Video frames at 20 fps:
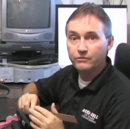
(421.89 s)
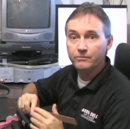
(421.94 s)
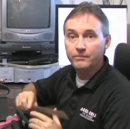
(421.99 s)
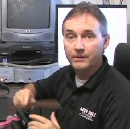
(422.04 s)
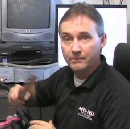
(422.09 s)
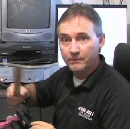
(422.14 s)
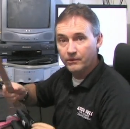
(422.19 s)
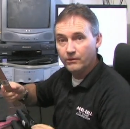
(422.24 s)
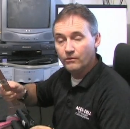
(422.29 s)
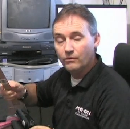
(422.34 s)

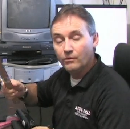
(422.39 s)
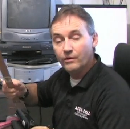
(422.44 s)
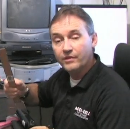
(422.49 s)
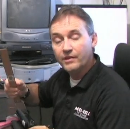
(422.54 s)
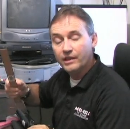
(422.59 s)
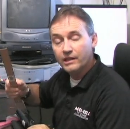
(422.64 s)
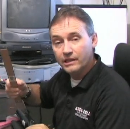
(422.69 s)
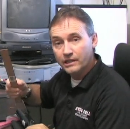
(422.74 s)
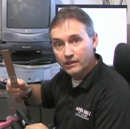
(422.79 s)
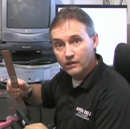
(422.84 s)
remember, with
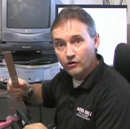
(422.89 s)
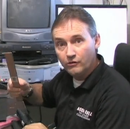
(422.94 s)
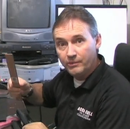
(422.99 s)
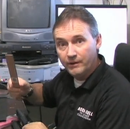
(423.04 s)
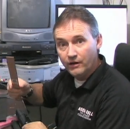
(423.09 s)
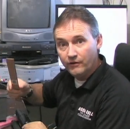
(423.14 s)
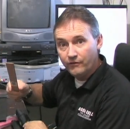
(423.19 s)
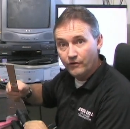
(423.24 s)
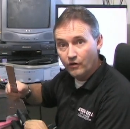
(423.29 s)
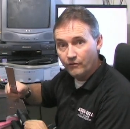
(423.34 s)
a little
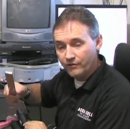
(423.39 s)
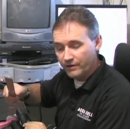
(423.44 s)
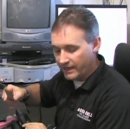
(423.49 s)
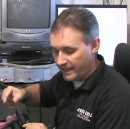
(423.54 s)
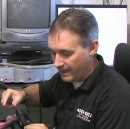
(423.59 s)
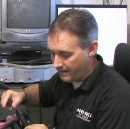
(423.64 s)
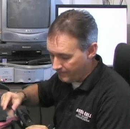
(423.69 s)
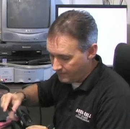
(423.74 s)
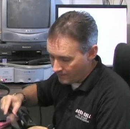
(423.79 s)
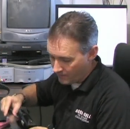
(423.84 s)
bit of
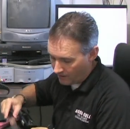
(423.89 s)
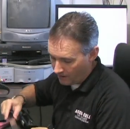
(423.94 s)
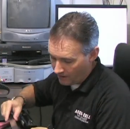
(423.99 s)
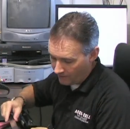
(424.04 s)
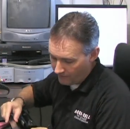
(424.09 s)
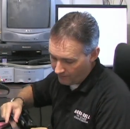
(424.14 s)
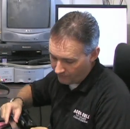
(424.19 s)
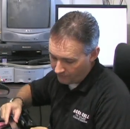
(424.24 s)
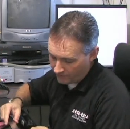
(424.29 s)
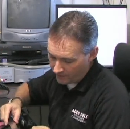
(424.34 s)
overlap
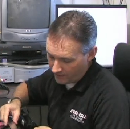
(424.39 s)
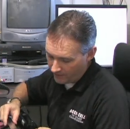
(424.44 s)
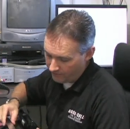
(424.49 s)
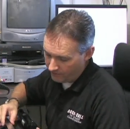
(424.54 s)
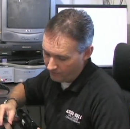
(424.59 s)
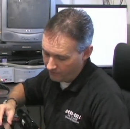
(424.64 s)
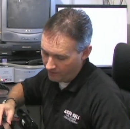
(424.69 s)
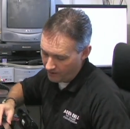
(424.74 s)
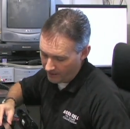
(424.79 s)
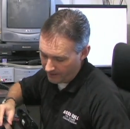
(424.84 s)
on the front of
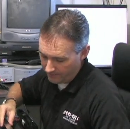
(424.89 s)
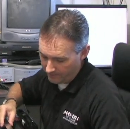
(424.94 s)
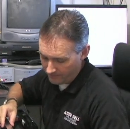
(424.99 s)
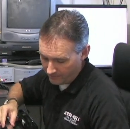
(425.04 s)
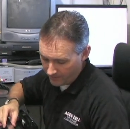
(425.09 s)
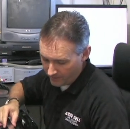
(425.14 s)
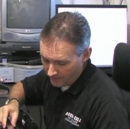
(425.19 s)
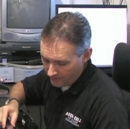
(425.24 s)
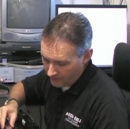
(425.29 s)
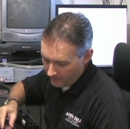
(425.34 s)
the rod.
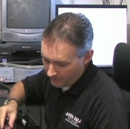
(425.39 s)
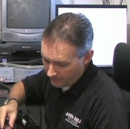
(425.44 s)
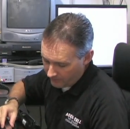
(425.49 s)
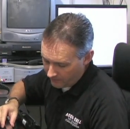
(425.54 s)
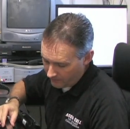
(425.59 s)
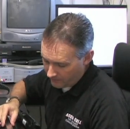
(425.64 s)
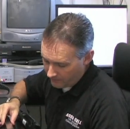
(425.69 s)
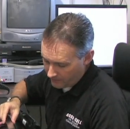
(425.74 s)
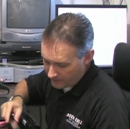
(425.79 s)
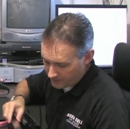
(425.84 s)

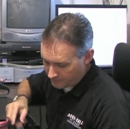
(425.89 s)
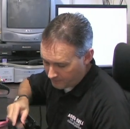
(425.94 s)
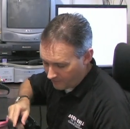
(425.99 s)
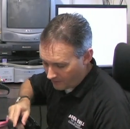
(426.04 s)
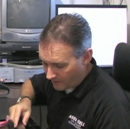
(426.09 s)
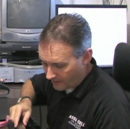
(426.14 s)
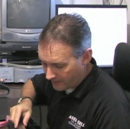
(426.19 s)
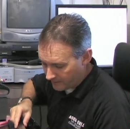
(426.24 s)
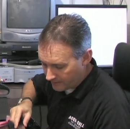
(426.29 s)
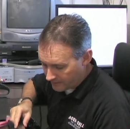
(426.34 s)
So this
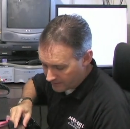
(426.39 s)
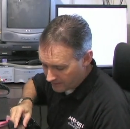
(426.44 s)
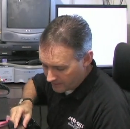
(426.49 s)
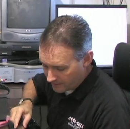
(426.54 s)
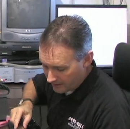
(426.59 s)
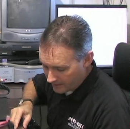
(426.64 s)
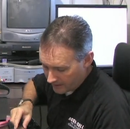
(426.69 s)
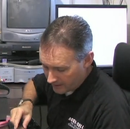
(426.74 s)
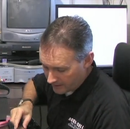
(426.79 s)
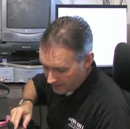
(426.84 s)
part
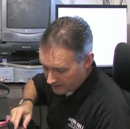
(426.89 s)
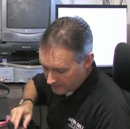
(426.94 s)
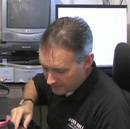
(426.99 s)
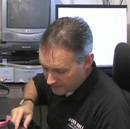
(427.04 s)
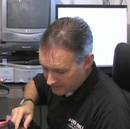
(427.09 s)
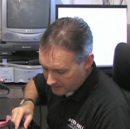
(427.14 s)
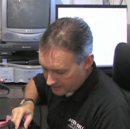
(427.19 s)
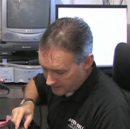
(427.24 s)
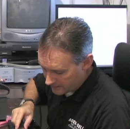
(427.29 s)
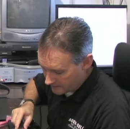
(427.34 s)

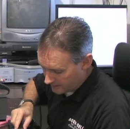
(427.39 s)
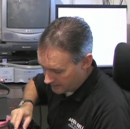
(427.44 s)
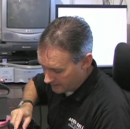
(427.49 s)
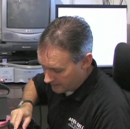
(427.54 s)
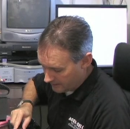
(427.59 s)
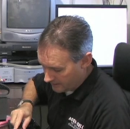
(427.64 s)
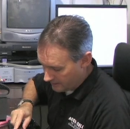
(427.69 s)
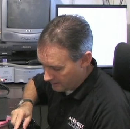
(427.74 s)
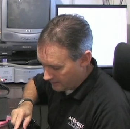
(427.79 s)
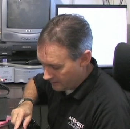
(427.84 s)
is
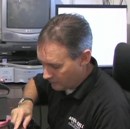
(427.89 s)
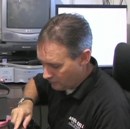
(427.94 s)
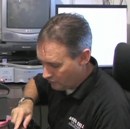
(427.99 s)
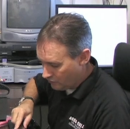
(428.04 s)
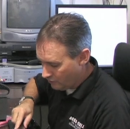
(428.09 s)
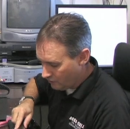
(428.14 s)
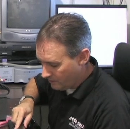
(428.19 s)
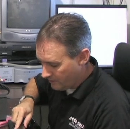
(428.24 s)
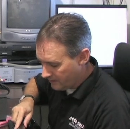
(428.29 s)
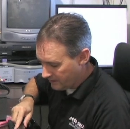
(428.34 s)

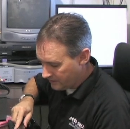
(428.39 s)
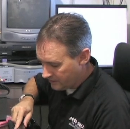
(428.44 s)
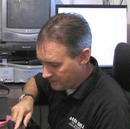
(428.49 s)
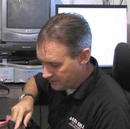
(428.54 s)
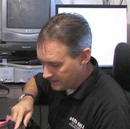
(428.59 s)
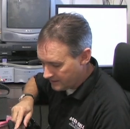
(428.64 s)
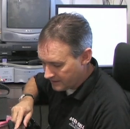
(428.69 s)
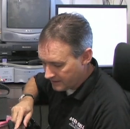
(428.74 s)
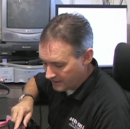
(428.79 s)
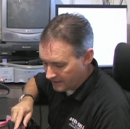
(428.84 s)
2
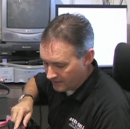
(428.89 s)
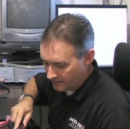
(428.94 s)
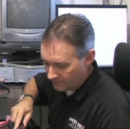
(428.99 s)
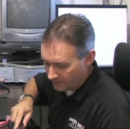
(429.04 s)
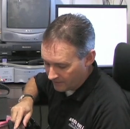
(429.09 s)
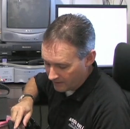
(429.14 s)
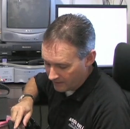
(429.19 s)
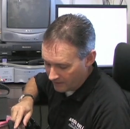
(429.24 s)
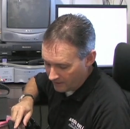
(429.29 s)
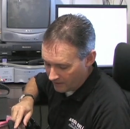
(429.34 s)
inches
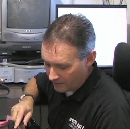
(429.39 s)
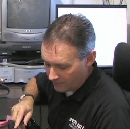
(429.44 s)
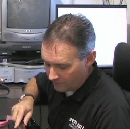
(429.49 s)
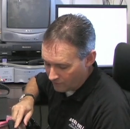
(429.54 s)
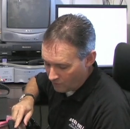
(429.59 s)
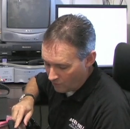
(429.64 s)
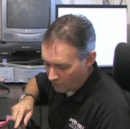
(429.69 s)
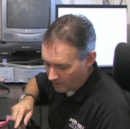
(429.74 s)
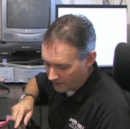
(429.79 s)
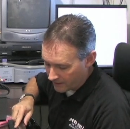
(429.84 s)
even of
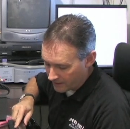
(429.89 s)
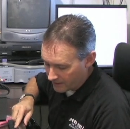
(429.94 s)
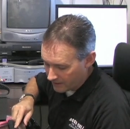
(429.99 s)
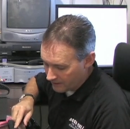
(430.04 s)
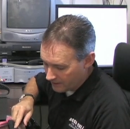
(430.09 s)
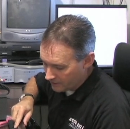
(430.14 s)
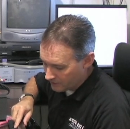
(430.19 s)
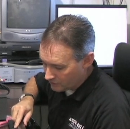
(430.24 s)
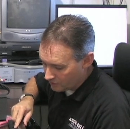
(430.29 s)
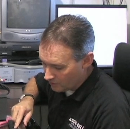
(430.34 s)
cork.
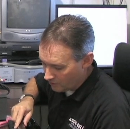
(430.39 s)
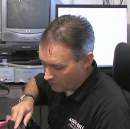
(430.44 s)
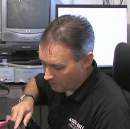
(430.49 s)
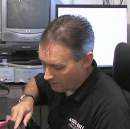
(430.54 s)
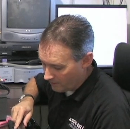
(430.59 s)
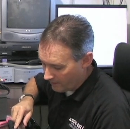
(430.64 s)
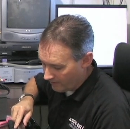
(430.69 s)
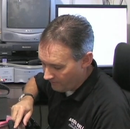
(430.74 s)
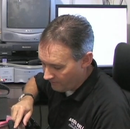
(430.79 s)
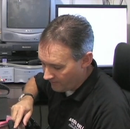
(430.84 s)

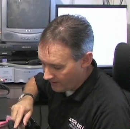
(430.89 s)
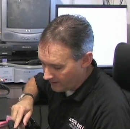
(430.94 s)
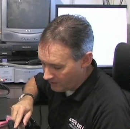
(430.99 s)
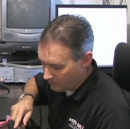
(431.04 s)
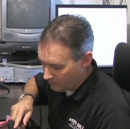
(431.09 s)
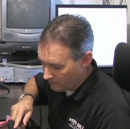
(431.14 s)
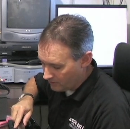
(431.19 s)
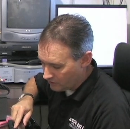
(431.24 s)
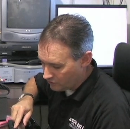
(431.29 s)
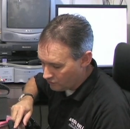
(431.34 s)
So if I
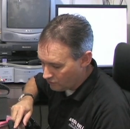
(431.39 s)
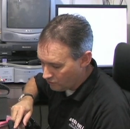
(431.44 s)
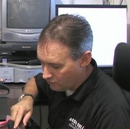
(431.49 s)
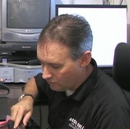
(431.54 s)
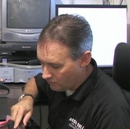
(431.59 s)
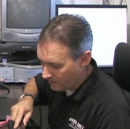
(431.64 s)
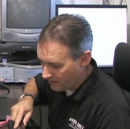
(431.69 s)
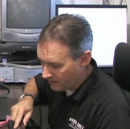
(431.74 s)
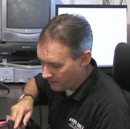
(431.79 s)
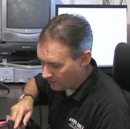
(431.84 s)
do it
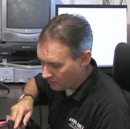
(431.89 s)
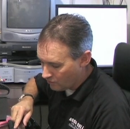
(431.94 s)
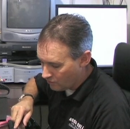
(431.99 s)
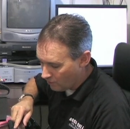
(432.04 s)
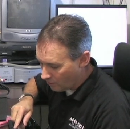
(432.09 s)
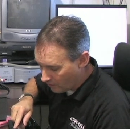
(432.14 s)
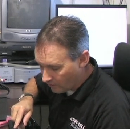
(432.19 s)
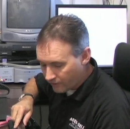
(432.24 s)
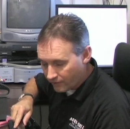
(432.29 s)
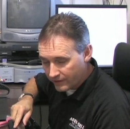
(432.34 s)
2
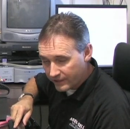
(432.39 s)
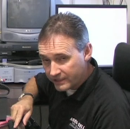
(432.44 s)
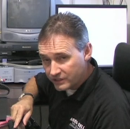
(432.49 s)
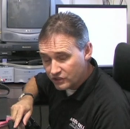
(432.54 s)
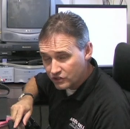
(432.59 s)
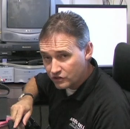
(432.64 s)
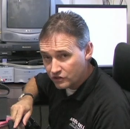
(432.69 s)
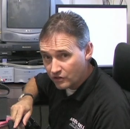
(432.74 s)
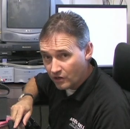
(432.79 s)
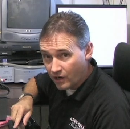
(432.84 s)
1/4
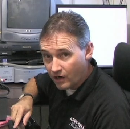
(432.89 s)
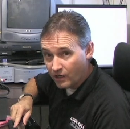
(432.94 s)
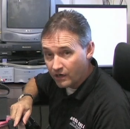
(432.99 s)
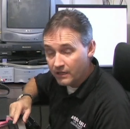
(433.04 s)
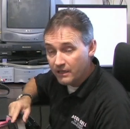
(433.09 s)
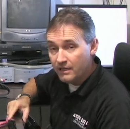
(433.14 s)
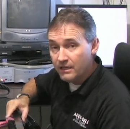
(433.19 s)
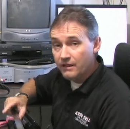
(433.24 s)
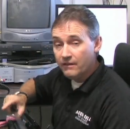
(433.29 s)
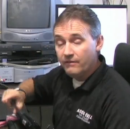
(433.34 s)
inches long,
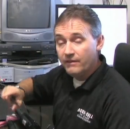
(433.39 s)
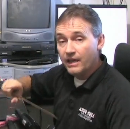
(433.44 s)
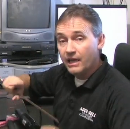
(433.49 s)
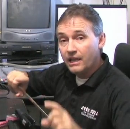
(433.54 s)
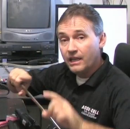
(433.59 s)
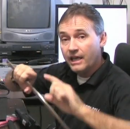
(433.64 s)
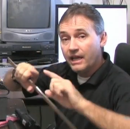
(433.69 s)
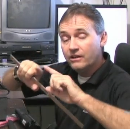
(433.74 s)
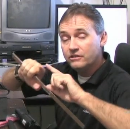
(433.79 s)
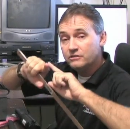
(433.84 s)
that
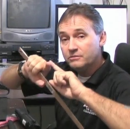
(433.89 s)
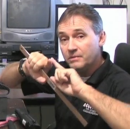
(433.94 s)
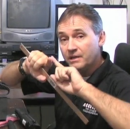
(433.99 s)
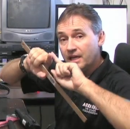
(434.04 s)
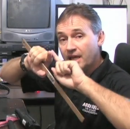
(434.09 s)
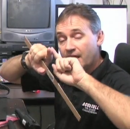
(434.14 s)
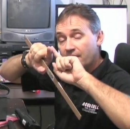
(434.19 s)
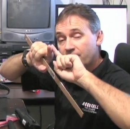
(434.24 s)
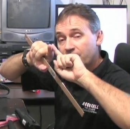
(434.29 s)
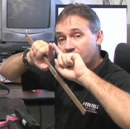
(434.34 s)
allows me
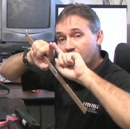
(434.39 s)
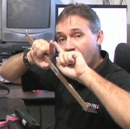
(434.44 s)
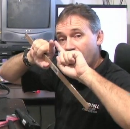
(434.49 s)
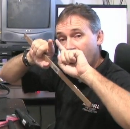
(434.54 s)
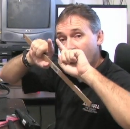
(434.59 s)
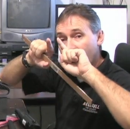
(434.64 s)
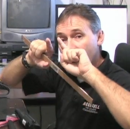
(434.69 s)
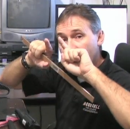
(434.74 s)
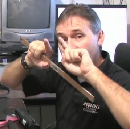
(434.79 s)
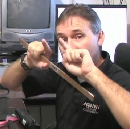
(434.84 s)
to have an
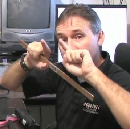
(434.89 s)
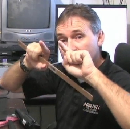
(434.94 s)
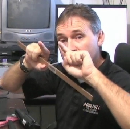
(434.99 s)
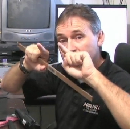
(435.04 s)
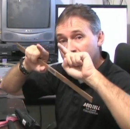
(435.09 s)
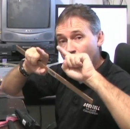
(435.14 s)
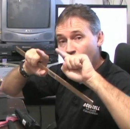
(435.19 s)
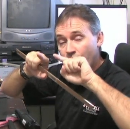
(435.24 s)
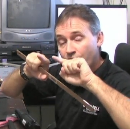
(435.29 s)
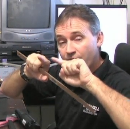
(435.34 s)
1/8
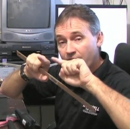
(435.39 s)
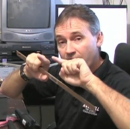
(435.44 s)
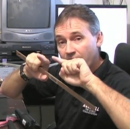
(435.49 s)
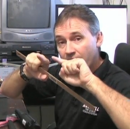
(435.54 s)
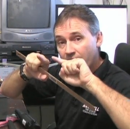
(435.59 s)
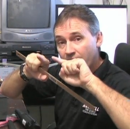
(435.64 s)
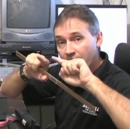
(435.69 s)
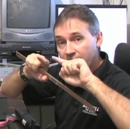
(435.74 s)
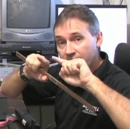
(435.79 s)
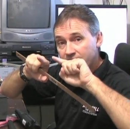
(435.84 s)
inch
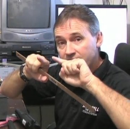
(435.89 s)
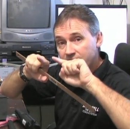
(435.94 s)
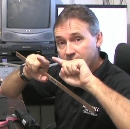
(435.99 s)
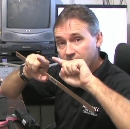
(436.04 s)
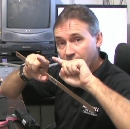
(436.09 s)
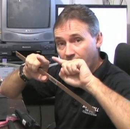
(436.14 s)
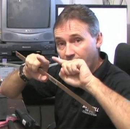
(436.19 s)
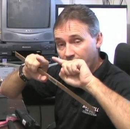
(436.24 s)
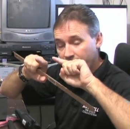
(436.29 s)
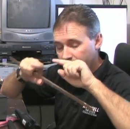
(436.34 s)
overhang on each
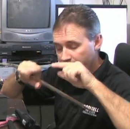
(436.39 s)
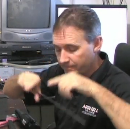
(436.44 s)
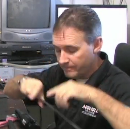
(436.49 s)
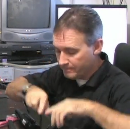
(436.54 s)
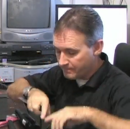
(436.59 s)
side,